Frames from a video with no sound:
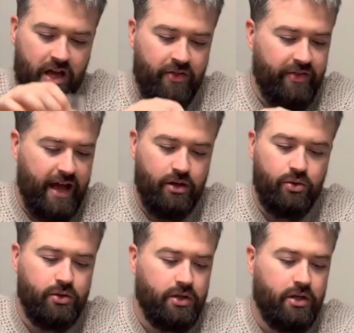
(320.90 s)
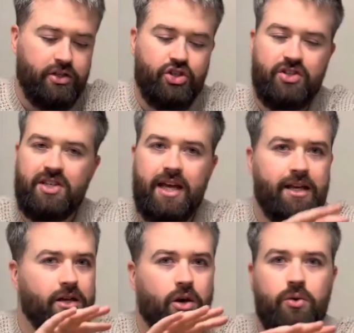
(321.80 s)
And that Uigeadail is just
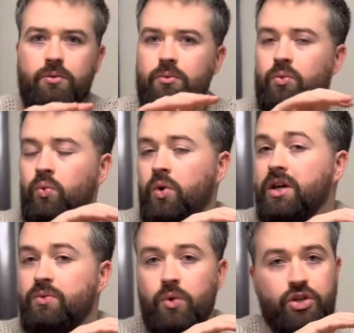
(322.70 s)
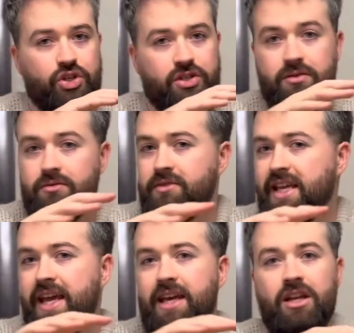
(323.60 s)
saying, no, we're just
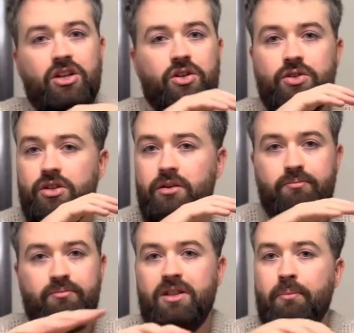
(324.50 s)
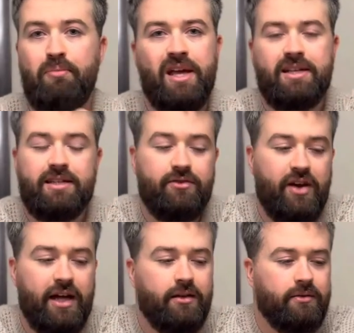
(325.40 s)
taking you to the pits of
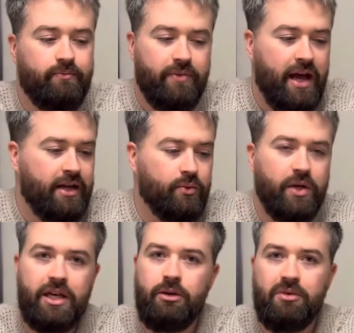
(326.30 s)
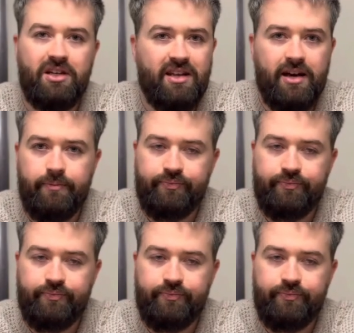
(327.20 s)
hell and we're keeping you there.